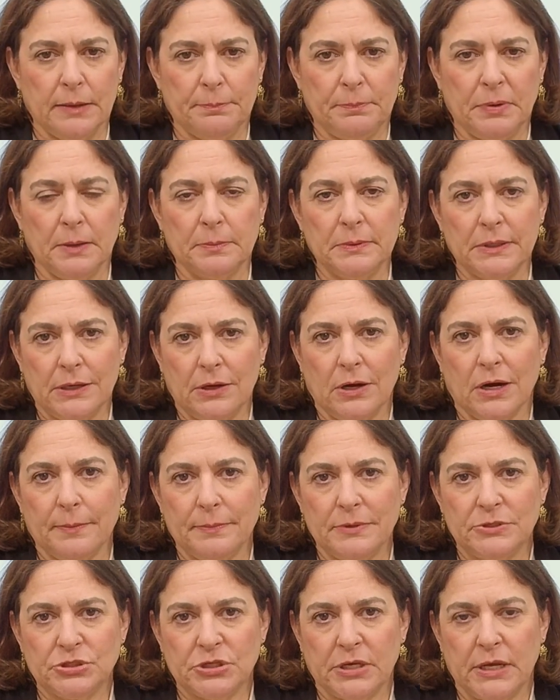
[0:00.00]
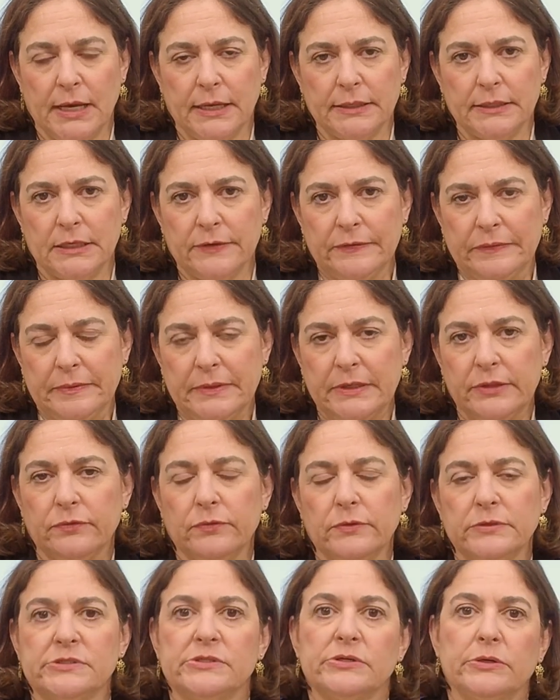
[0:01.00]
public garbage can that everybody
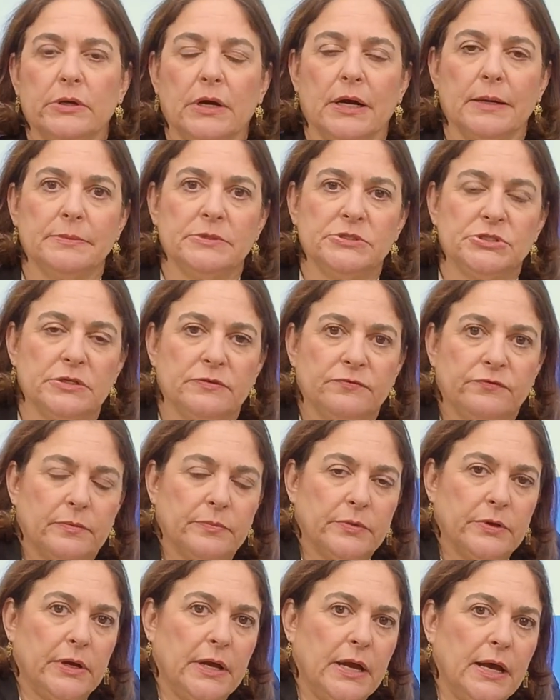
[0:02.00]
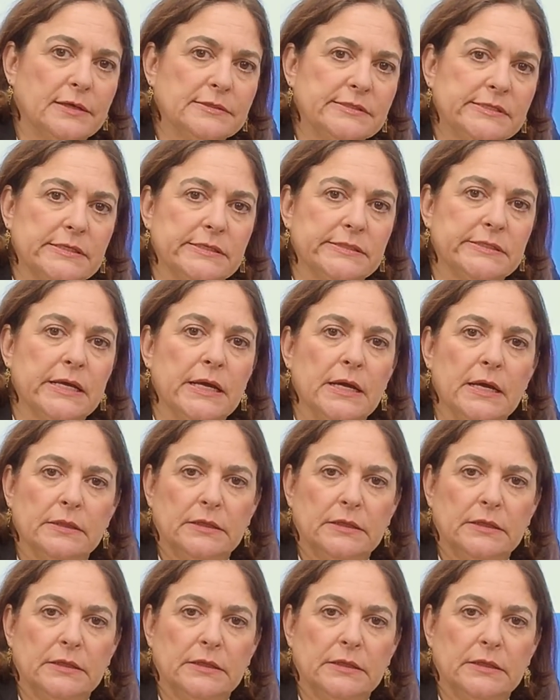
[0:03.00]
throws their garbage in from their houses.